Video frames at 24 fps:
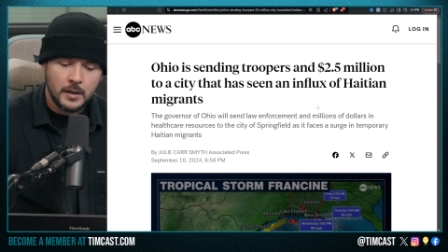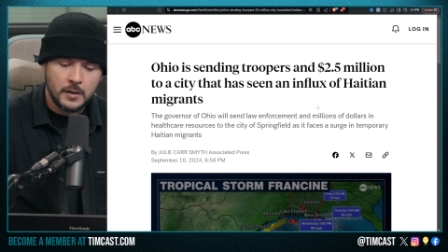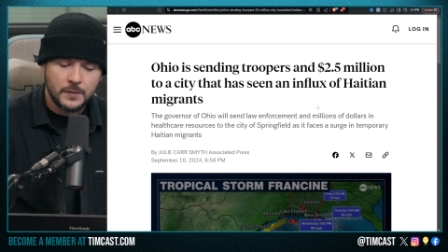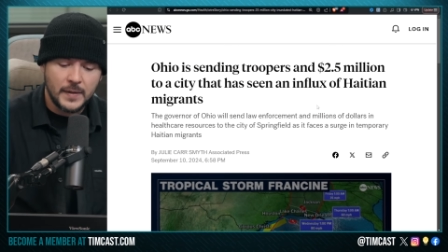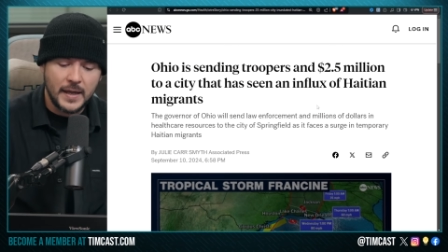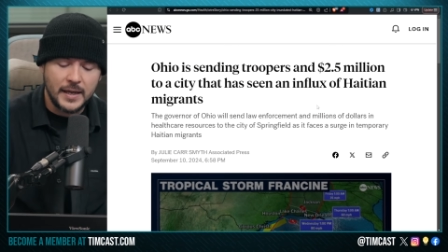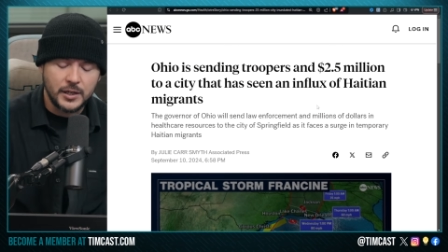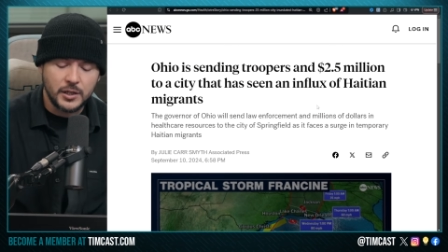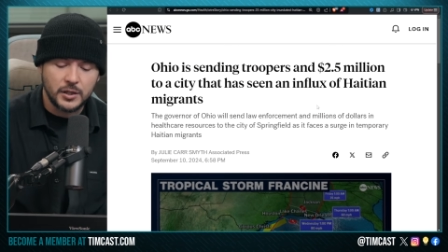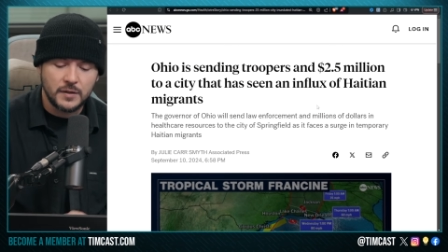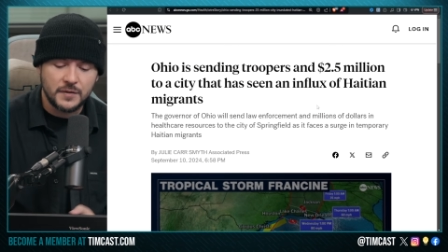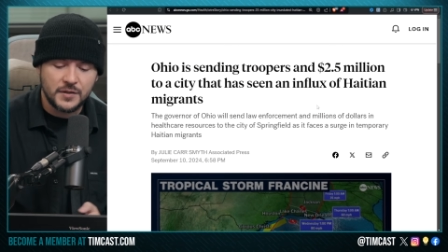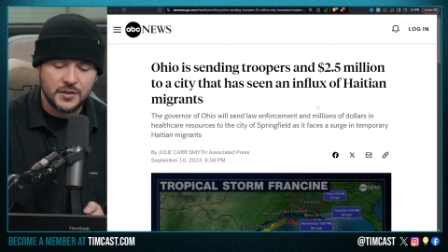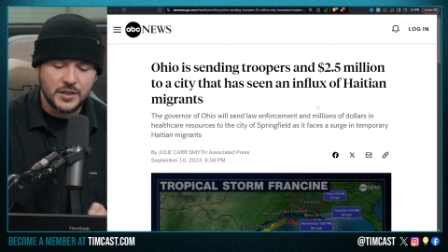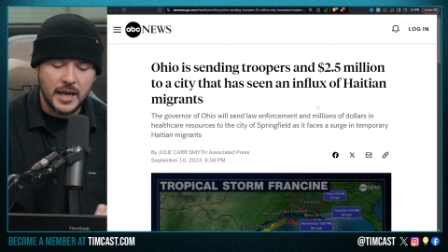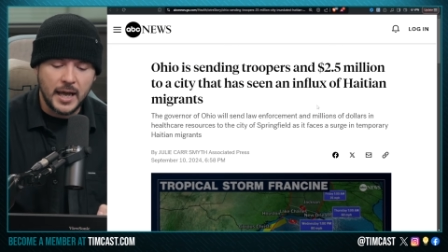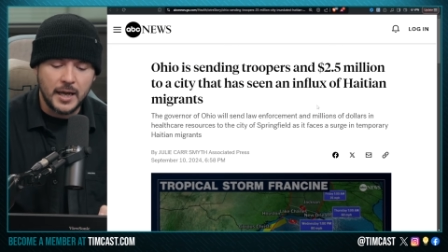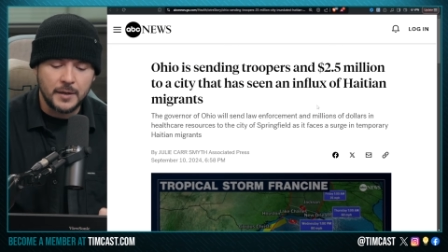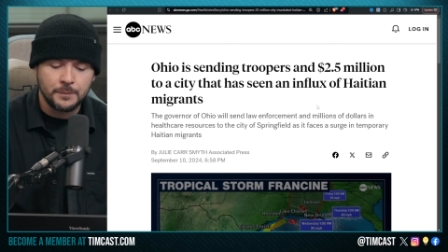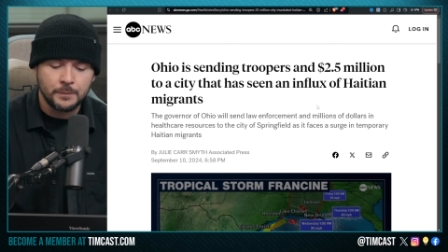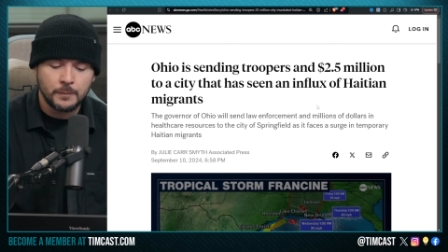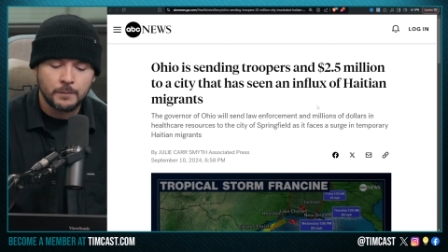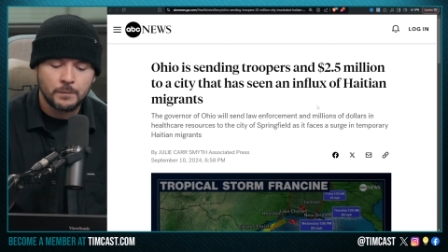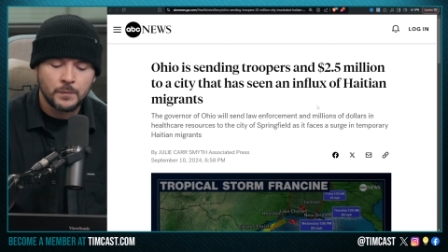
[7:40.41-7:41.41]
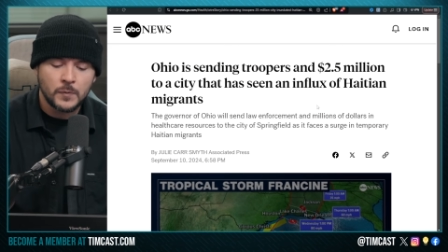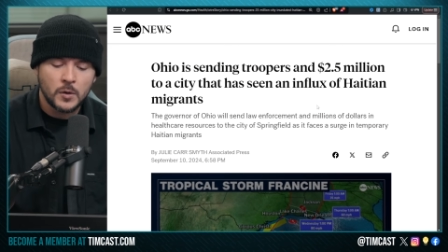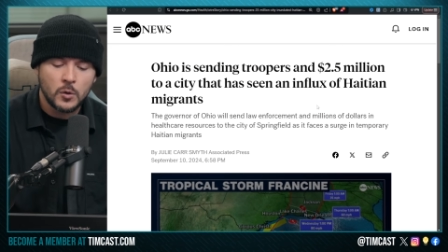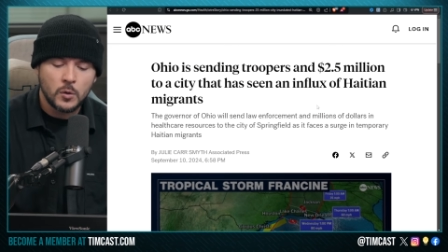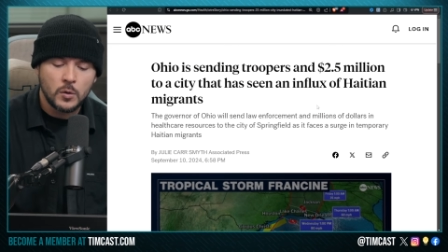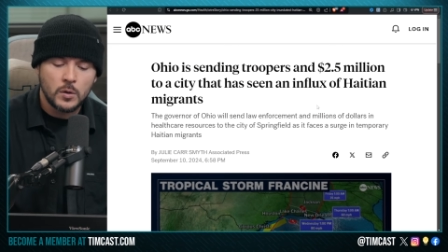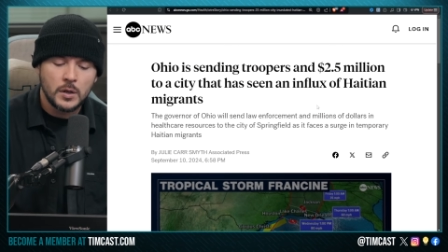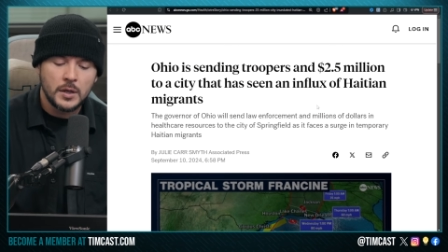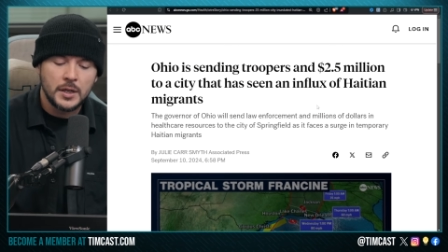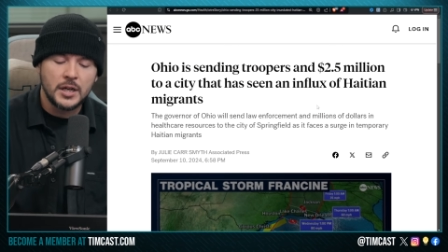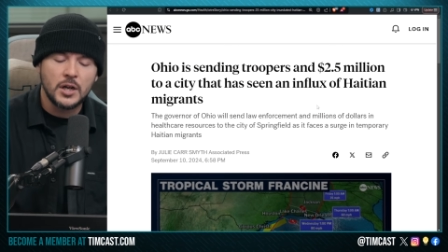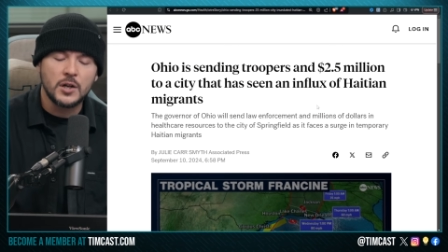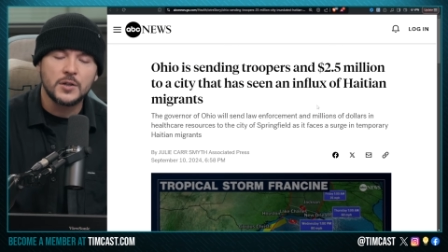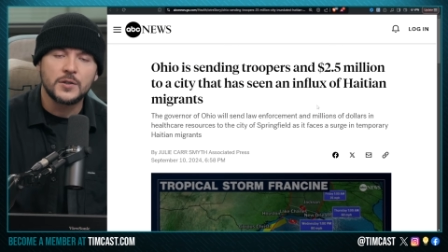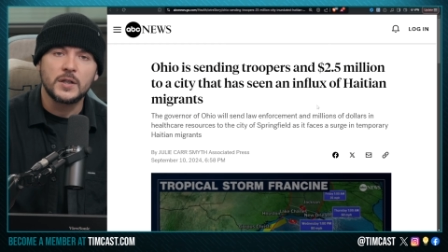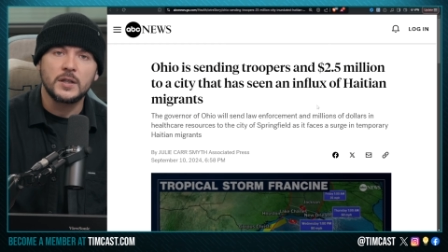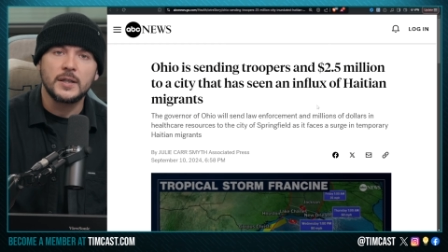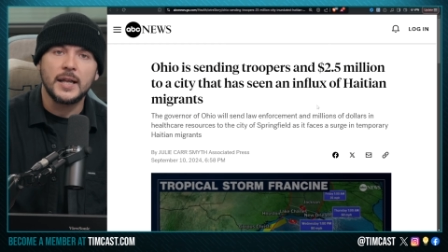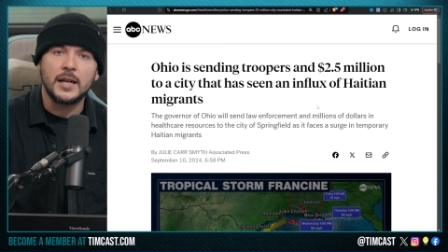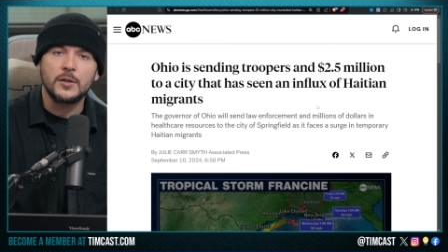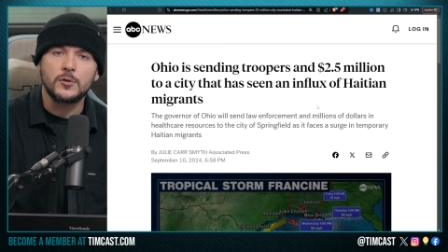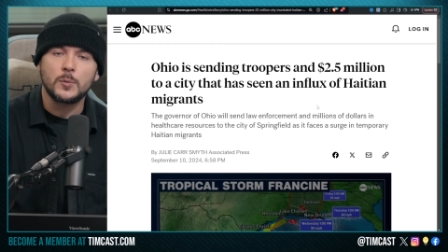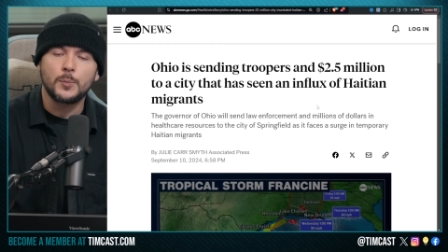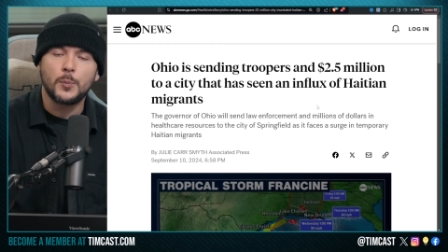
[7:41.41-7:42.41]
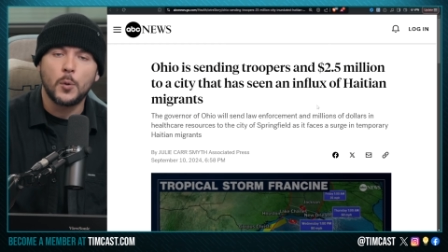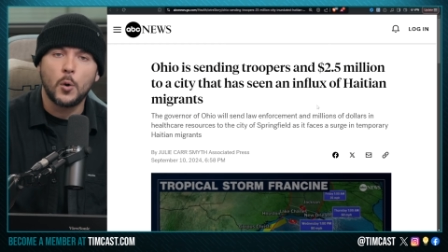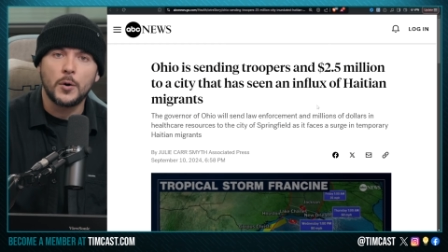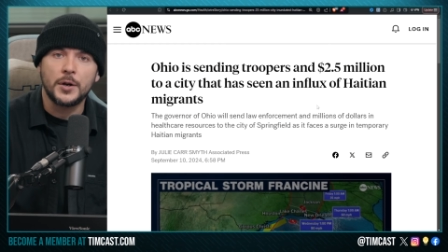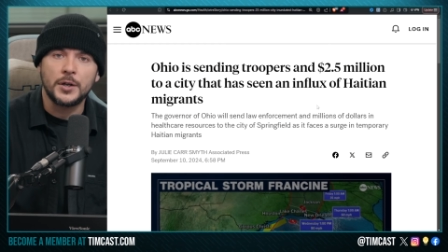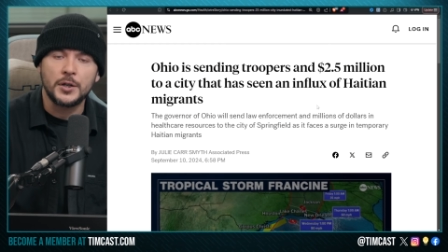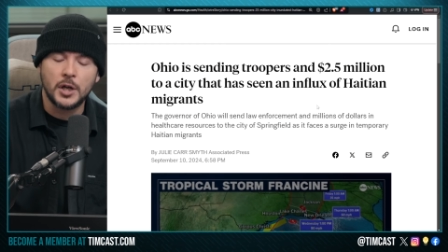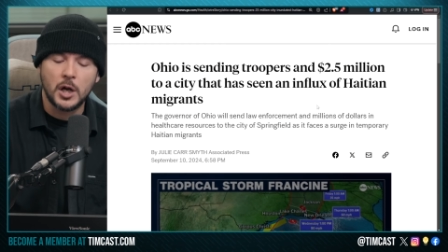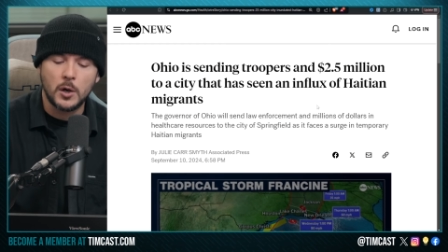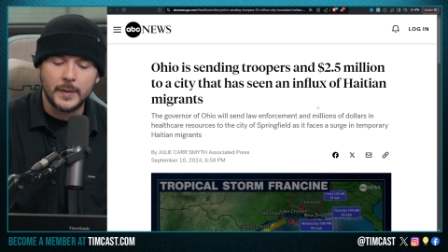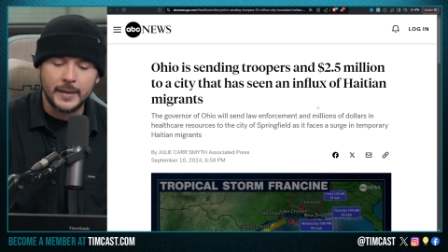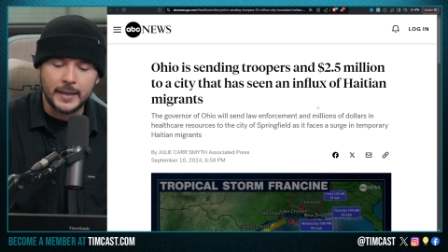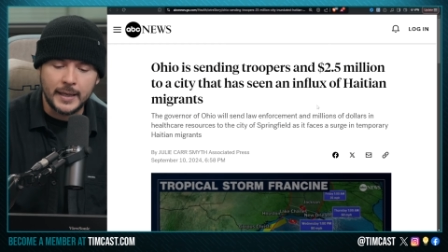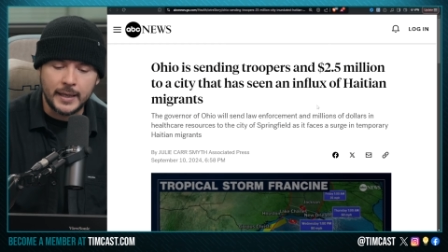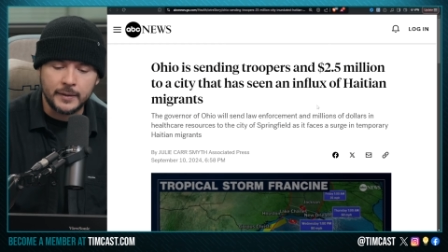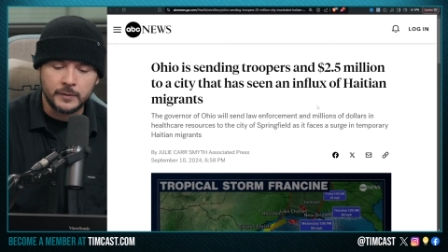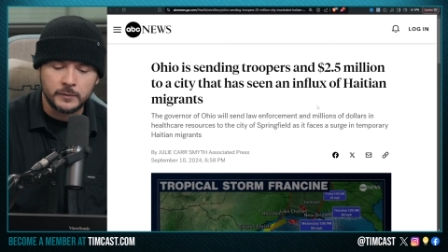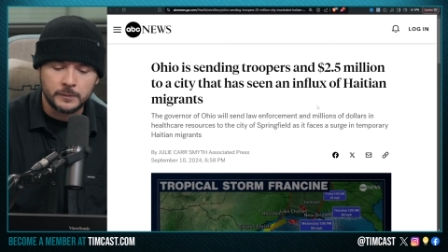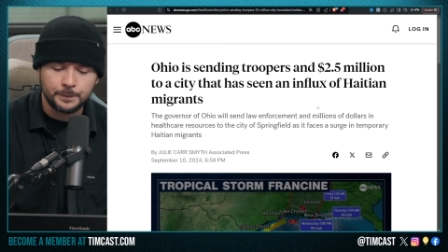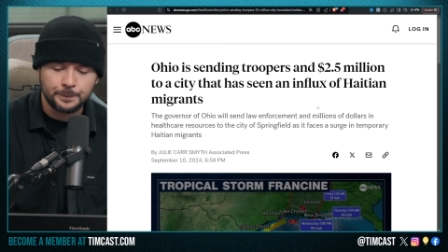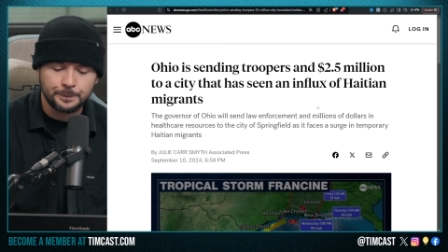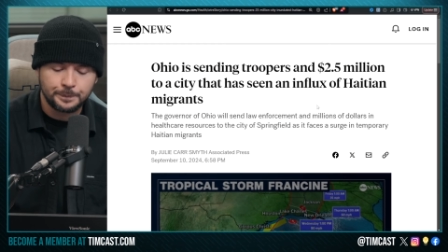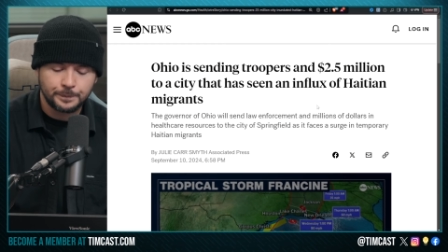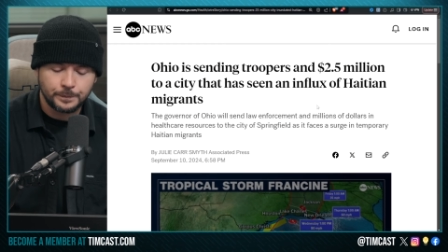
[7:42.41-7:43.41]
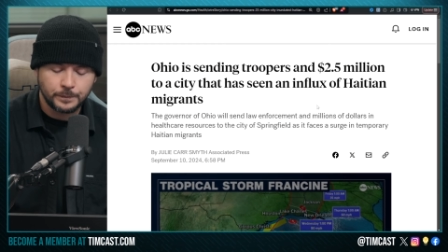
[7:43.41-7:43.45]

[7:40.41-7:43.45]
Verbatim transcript: They could have said, here's the latest reporting going in.